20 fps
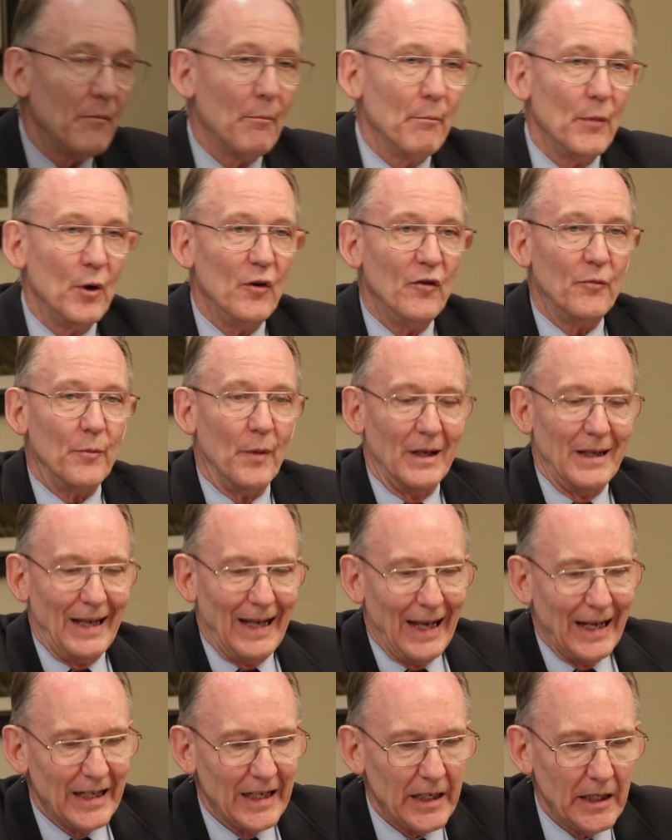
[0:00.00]
movement,
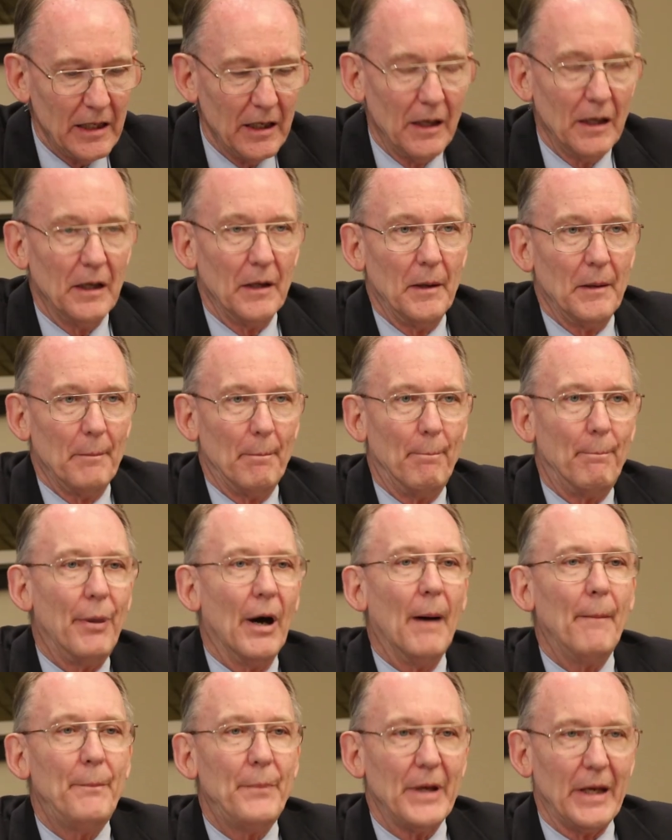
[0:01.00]
any
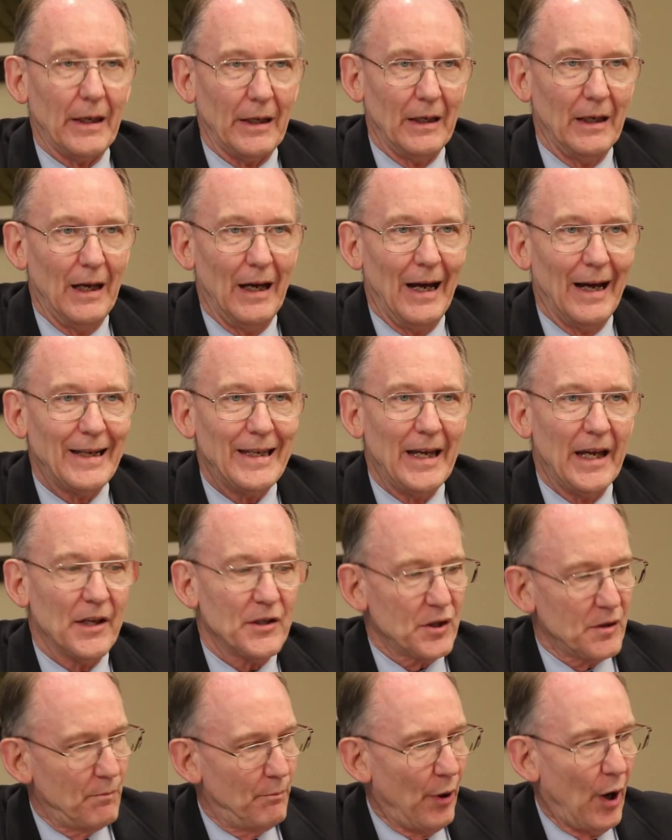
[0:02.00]
bumping
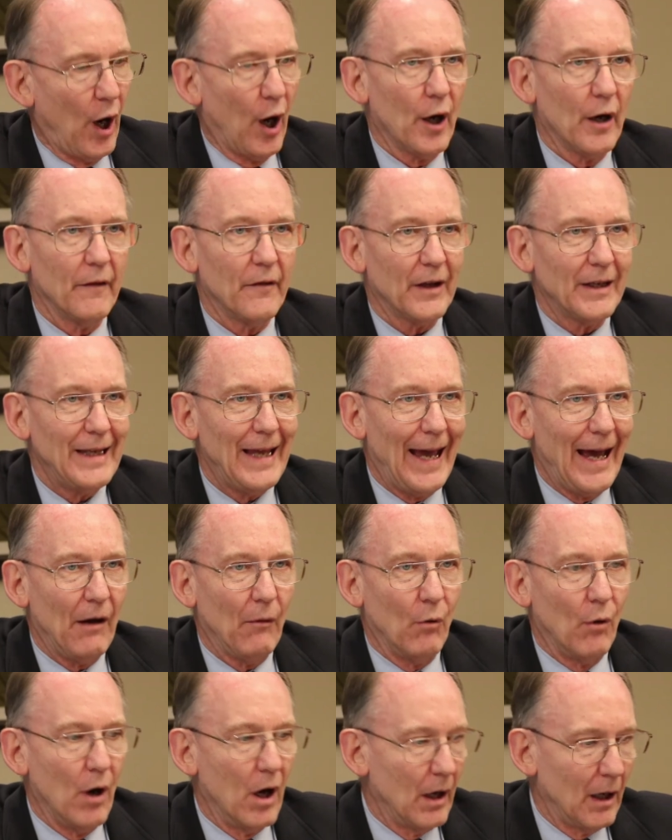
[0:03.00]
against part of the
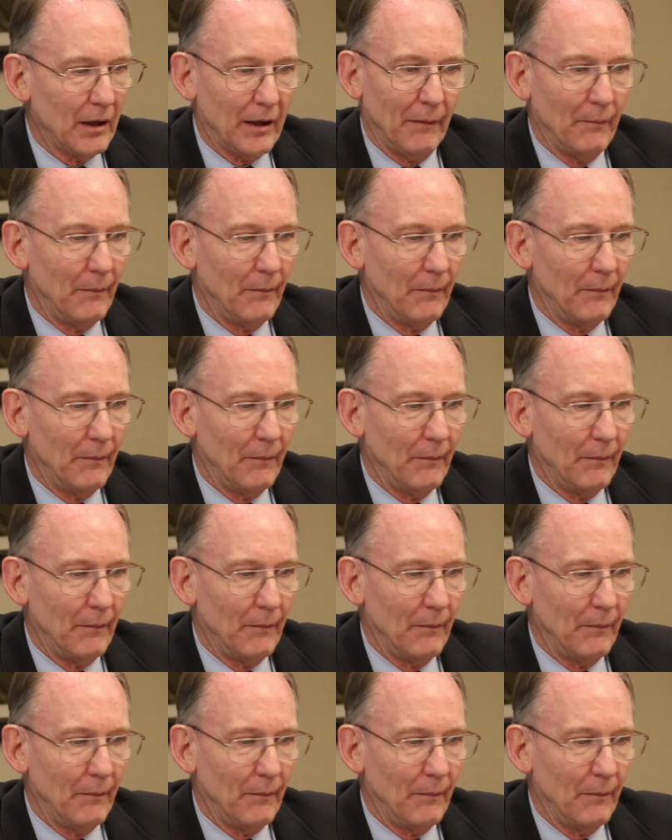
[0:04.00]
catwalk,